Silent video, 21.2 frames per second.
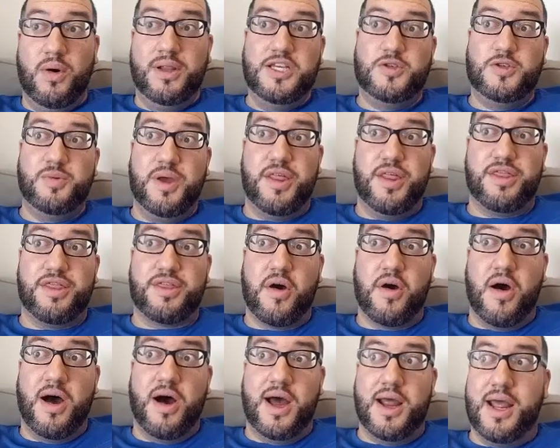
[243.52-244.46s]
at least we
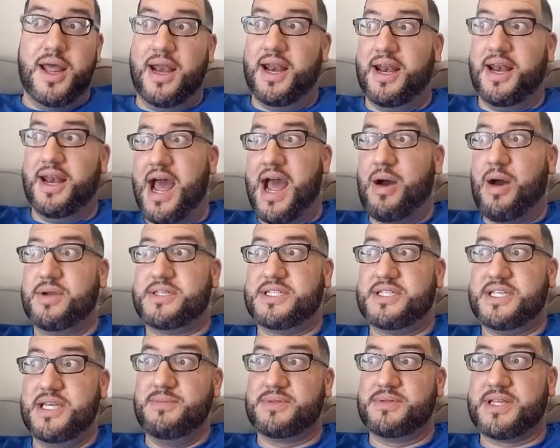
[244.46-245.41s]
thought, and then now it
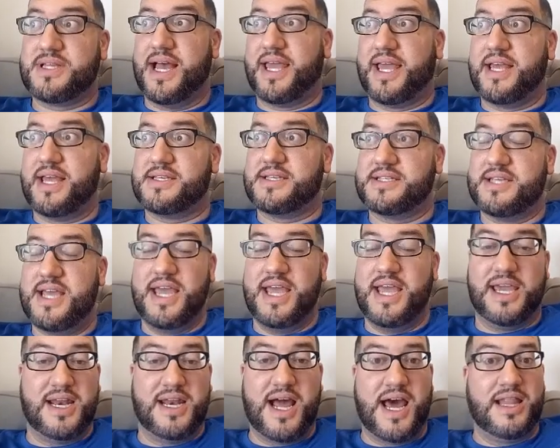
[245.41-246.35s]
seems like it's
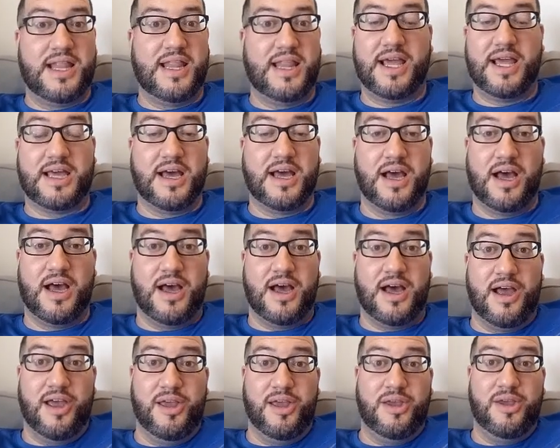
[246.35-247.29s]
taken on like
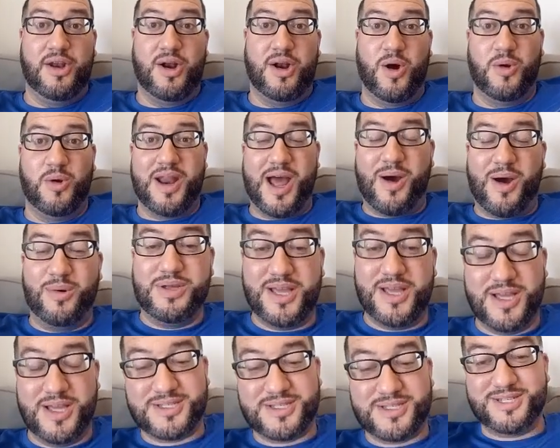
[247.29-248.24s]
now
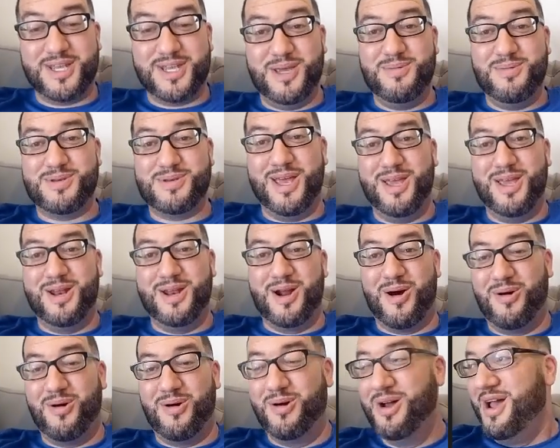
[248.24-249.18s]
it
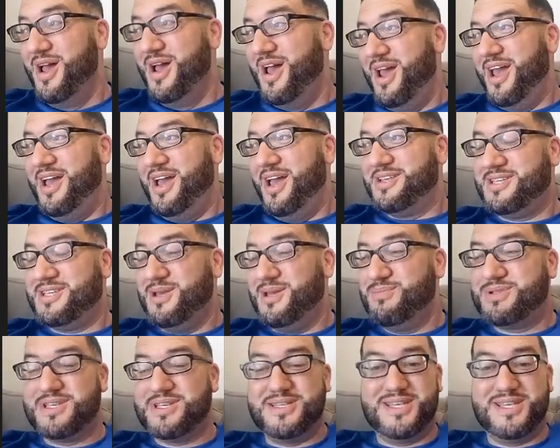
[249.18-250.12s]

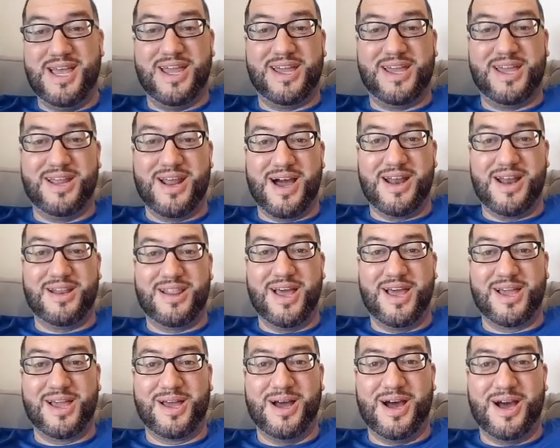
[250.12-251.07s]
seems to taken on
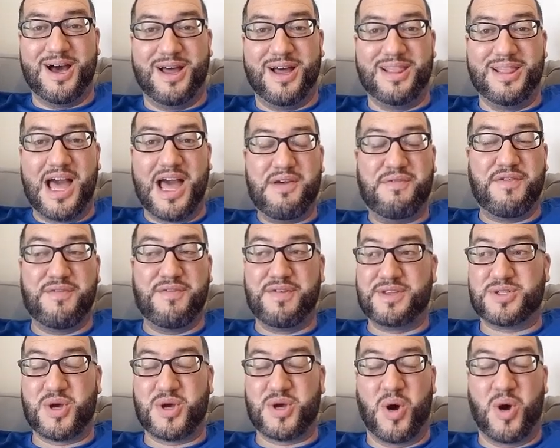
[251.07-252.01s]
like a life of
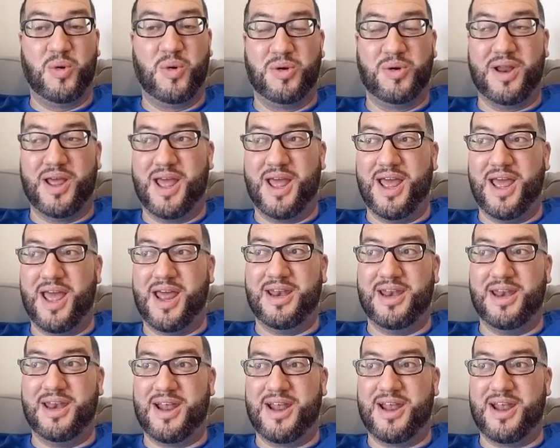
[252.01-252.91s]
its own, and